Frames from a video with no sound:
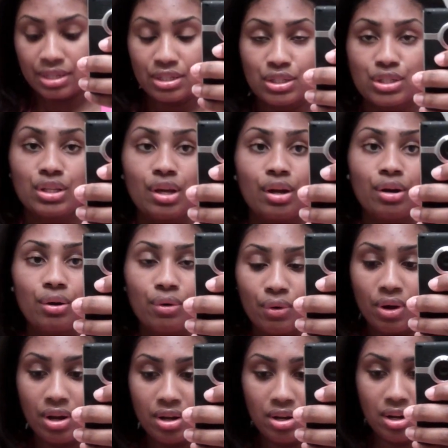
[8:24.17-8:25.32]
So um,
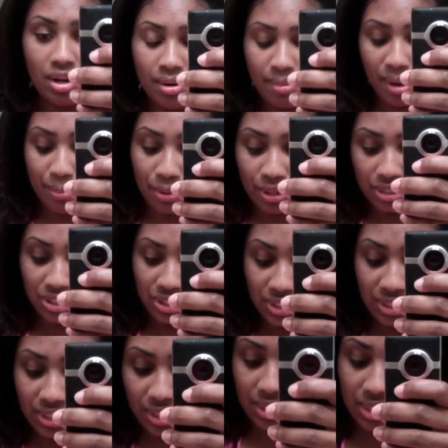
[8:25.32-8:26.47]
I
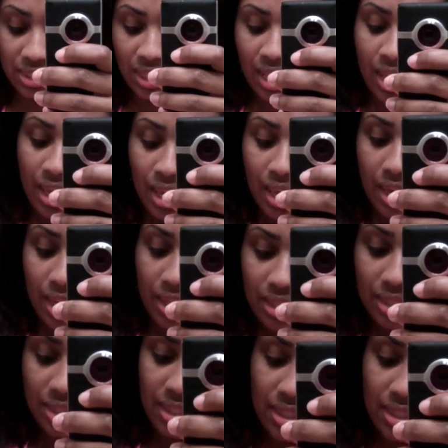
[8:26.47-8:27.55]
purchased this. And it